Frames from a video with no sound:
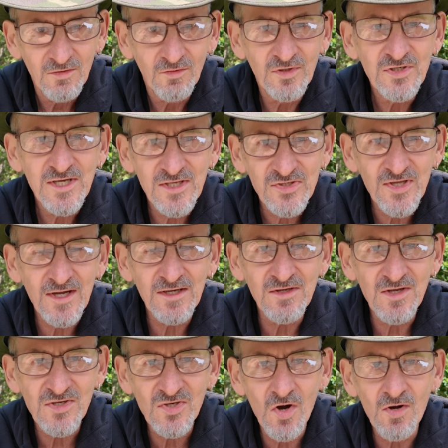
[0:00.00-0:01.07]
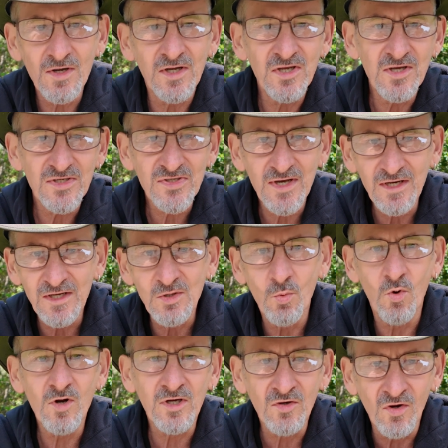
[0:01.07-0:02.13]
which get stuck in your sock and you're suddenly
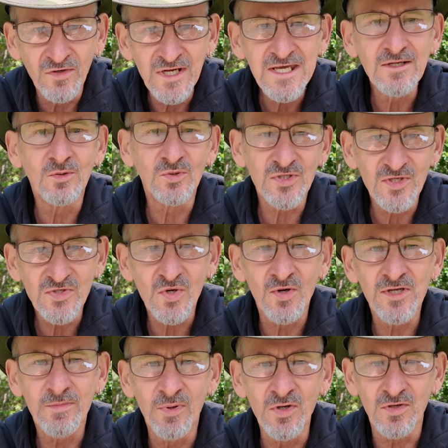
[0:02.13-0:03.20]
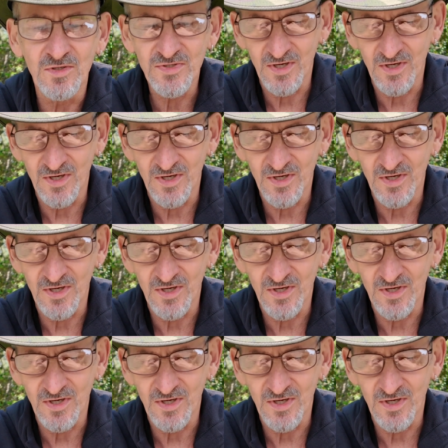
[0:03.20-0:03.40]
walking on needles inside your boot.